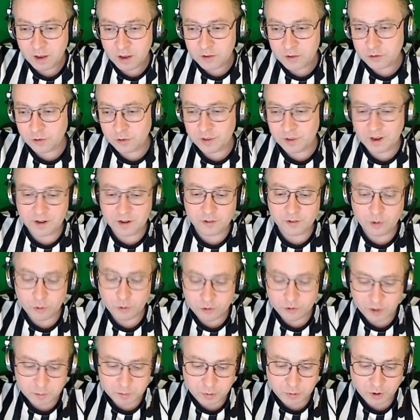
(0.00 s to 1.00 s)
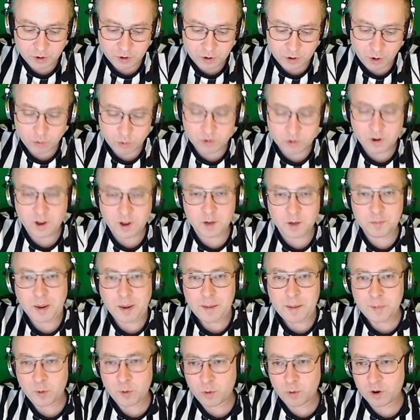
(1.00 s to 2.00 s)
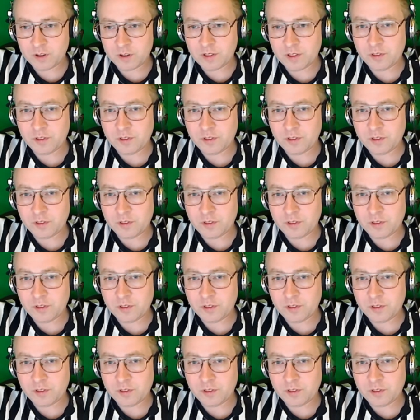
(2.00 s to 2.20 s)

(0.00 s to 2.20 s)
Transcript: so the NSOs can put a note on paperwork